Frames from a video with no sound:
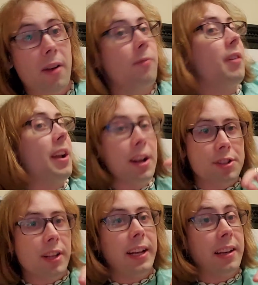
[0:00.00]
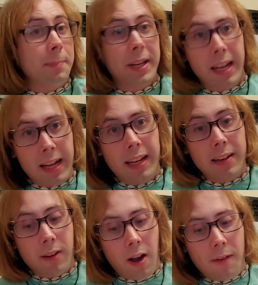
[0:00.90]
initially at the beginning
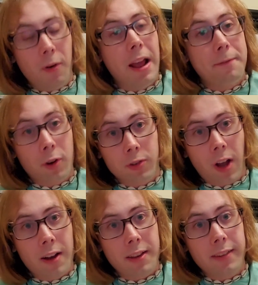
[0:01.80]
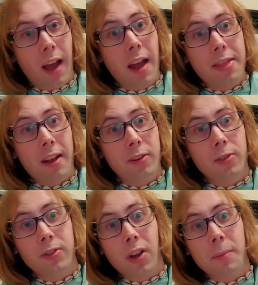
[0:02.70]
of when I first got this, I thought this
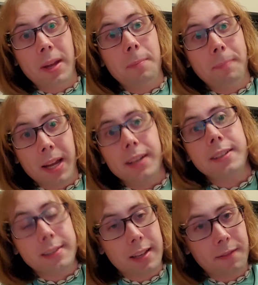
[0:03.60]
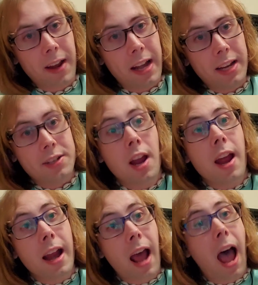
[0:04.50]
was going to be a big disadvantage,
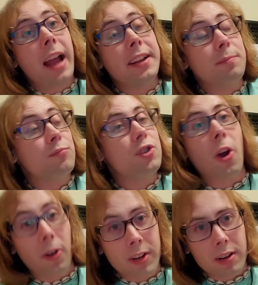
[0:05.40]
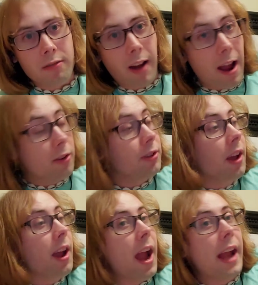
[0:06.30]
and I turned it around
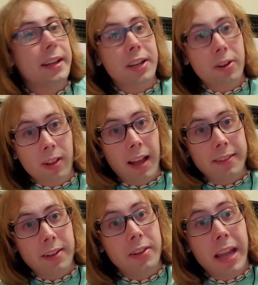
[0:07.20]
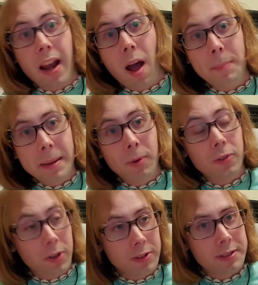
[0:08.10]
and utilized it to get on people's
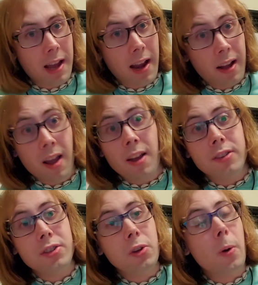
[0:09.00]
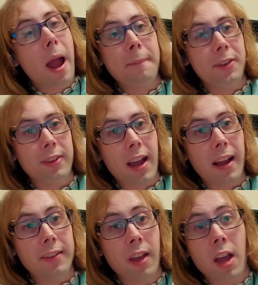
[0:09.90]
good side to
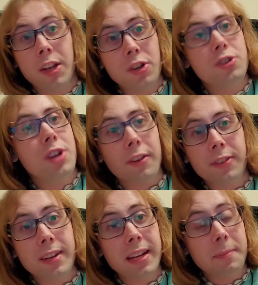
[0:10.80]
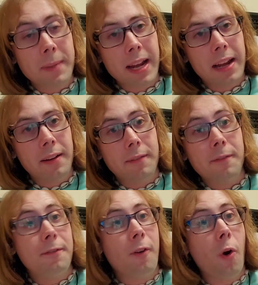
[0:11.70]
emphasize, you just need me
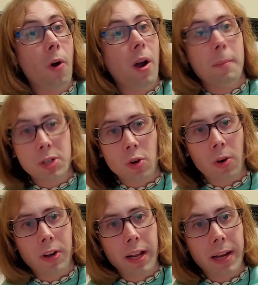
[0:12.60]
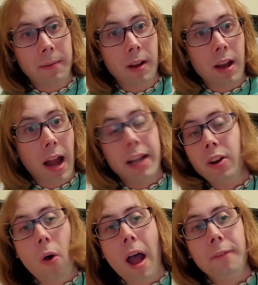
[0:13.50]
for a majority, and you
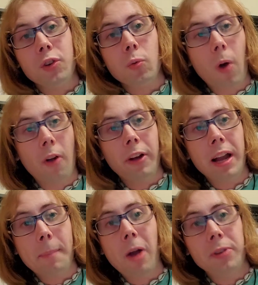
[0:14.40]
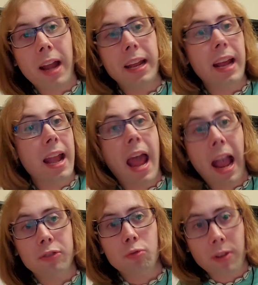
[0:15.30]
don't have to worry about getting an
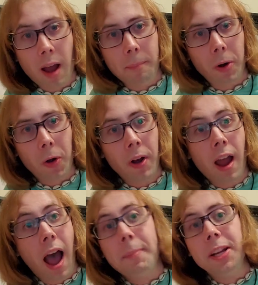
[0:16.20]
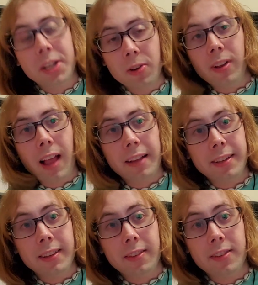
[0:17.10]
extra number. I've been
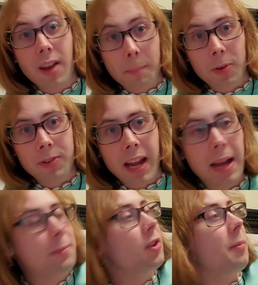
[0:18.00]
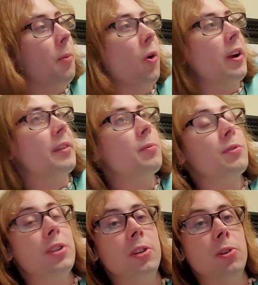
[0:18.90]
utilizing this numbers game to the point
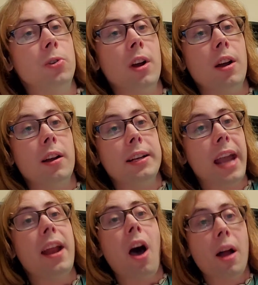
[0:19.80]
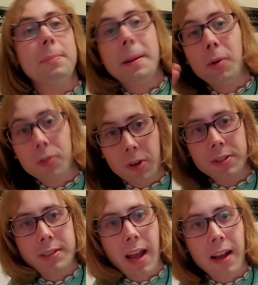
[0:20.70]
to get on people's good
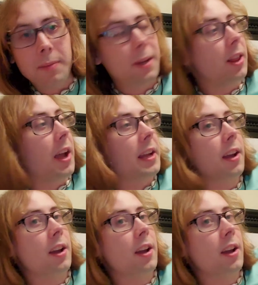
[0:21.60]
side, to be like,